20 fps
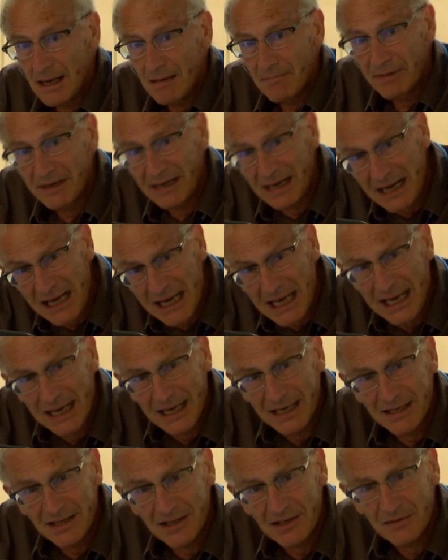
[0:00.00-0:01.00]
But in any
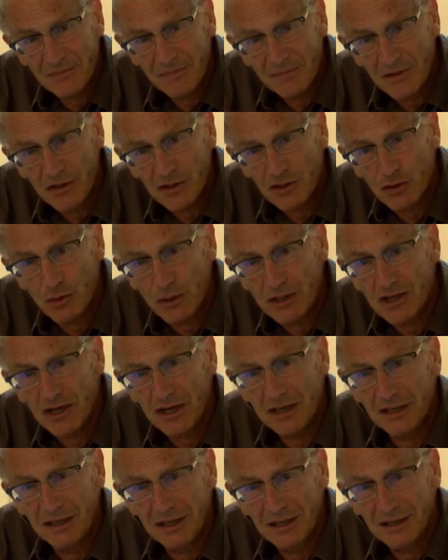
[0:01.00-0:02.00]
case,
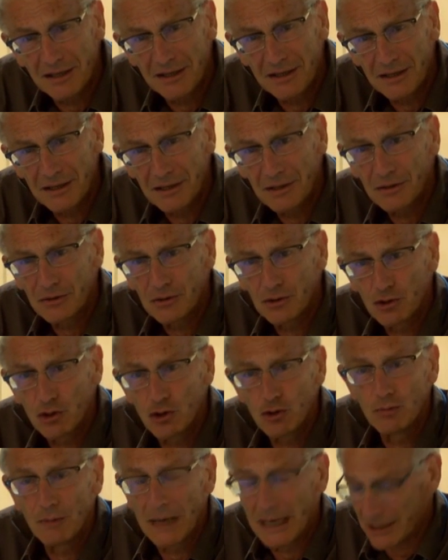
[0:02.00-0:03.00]
switching
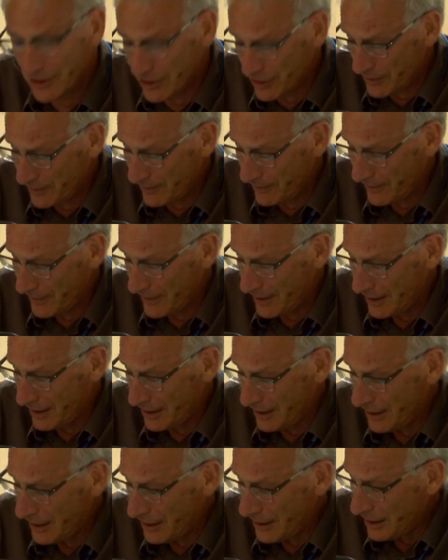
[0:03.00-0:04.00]
too much
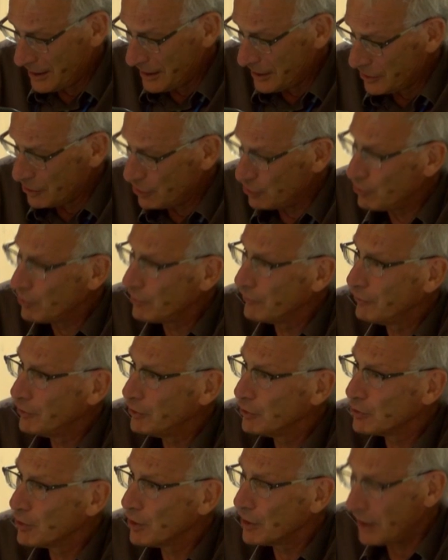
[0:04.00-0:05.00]
to doing
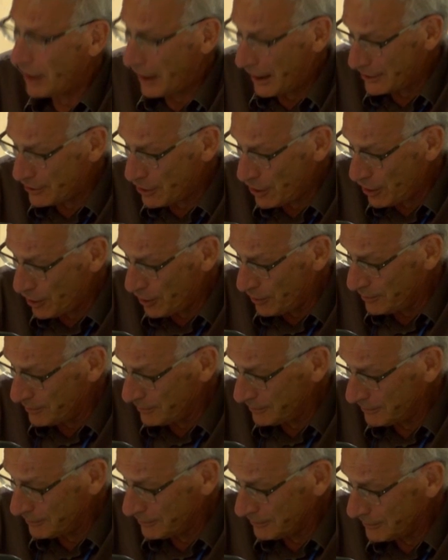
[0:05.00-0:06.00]
fieldwork at home
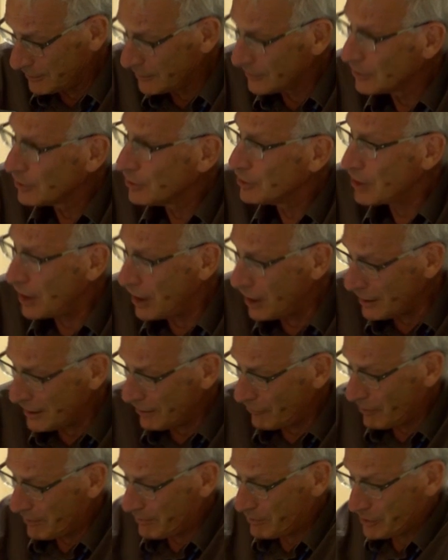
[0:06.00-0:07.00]
could hardly
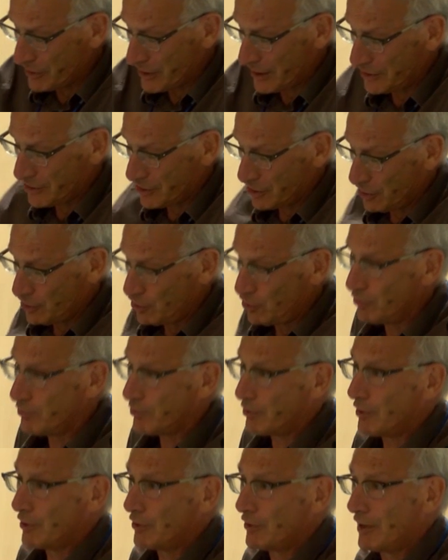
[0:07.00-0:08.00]
represent a new
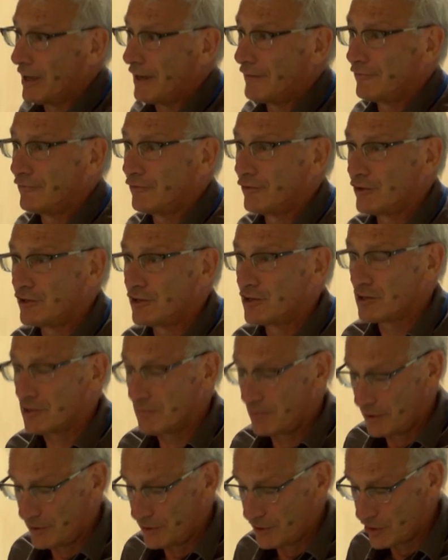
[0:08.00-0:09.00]
program for the
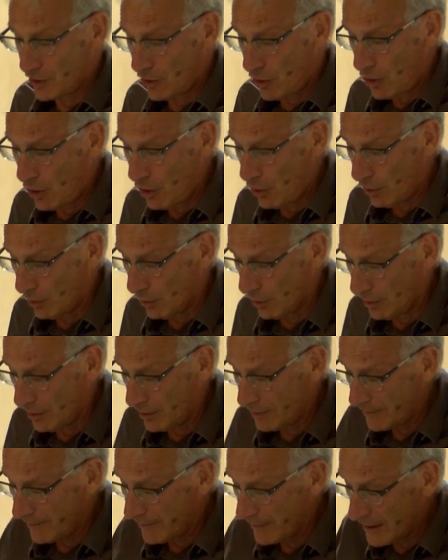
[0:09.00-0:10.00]
discipline as a whole,
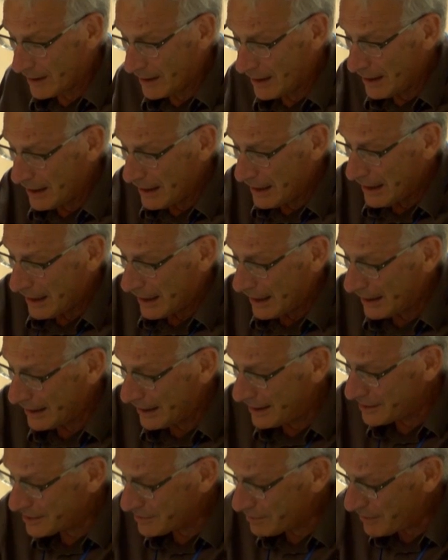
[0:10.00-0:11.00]
unless